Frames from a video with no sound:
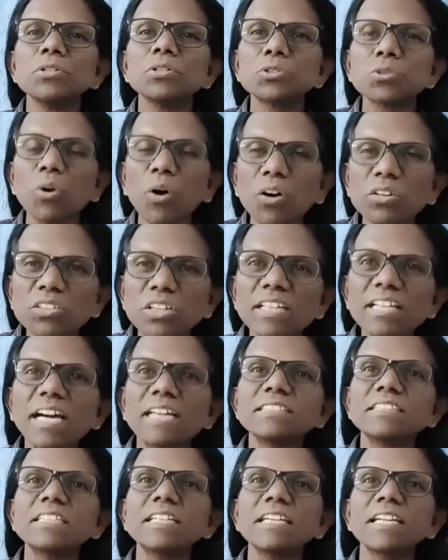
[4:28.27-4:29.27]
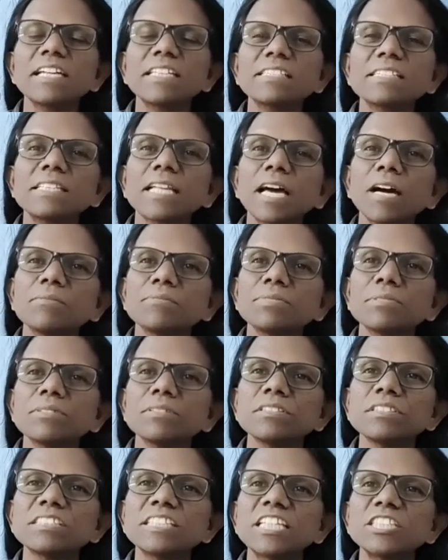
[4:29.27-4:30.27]
total concentration of
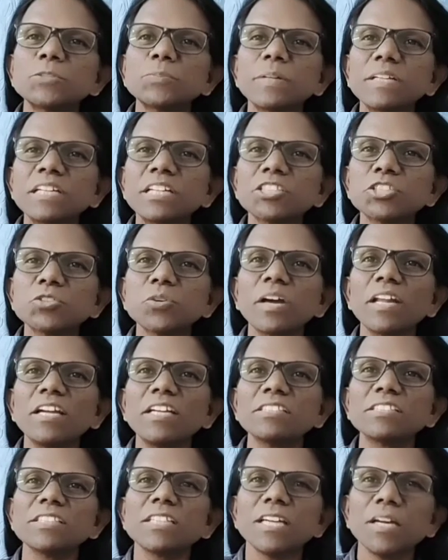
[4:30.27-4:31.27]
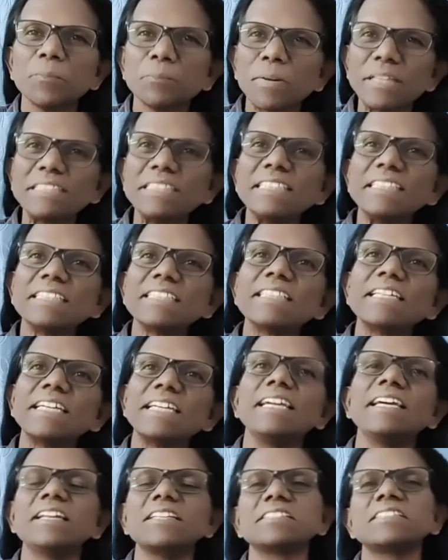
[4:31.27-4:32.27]
suspended solids present in
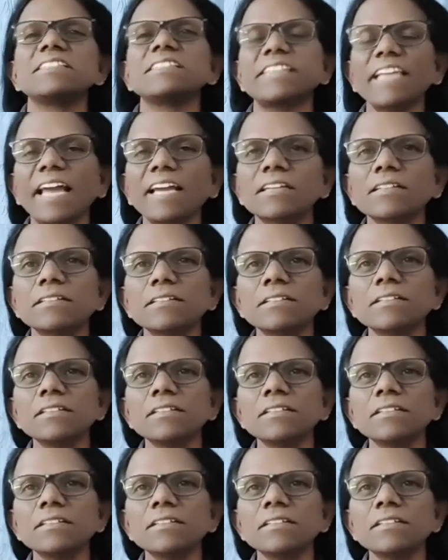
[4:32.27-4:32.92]
aeration tank.